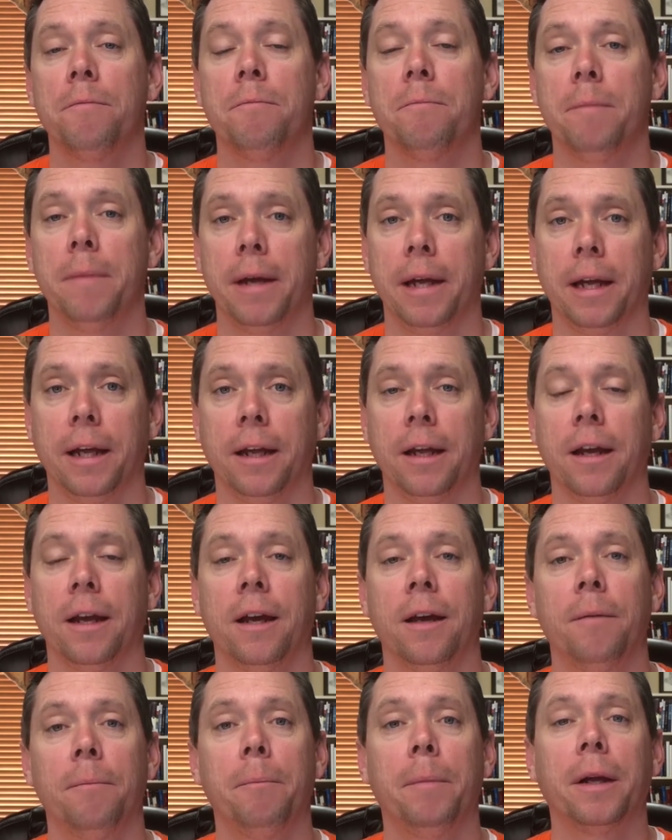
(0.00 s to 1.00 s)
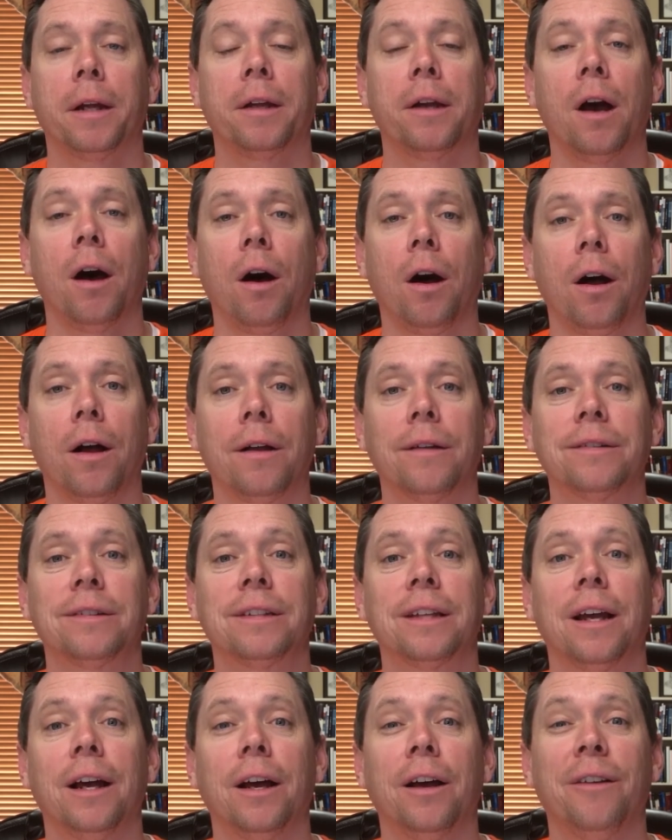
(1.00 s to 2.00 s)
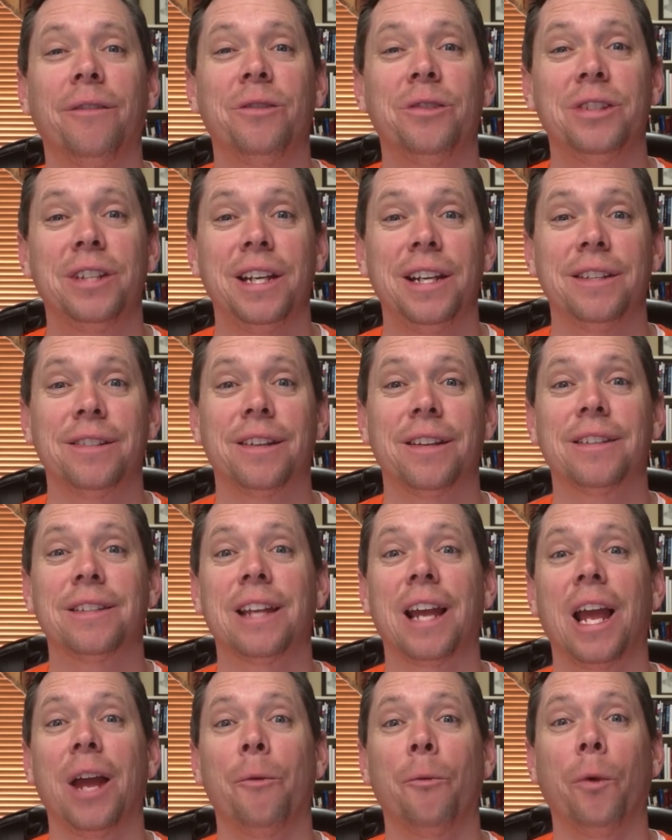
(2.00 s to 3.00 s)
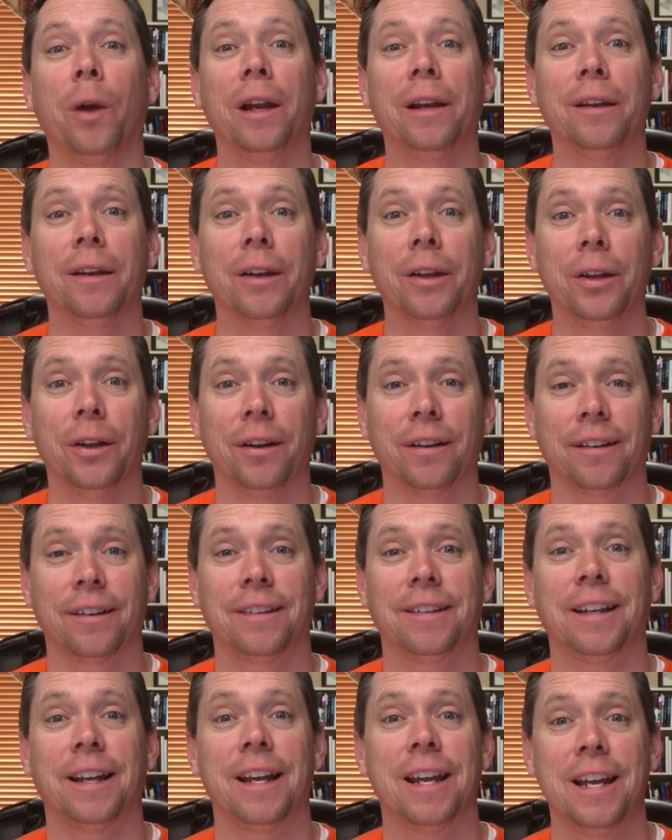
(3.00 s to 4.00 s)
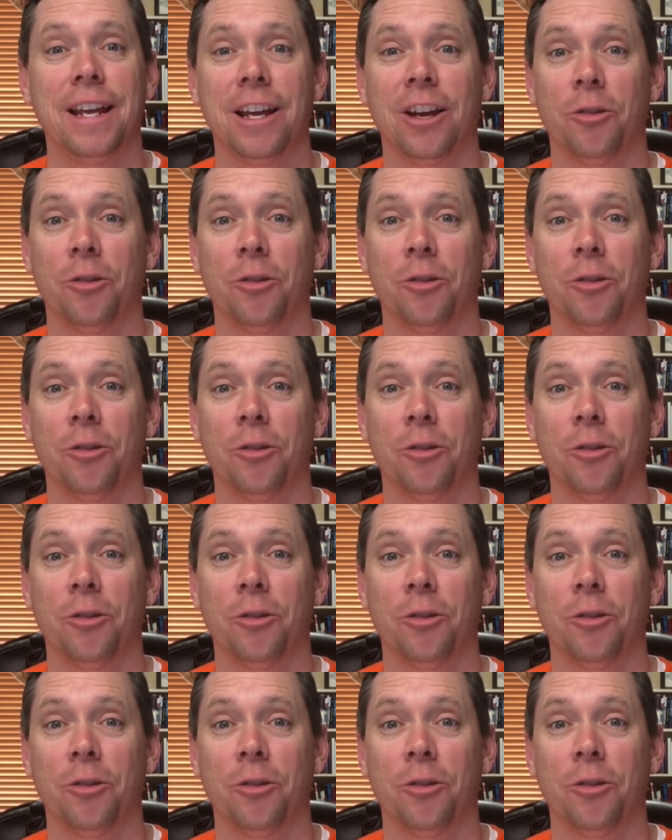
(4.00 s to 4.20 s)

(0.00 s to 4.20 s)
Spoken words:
me because of Jesus, and we look to him.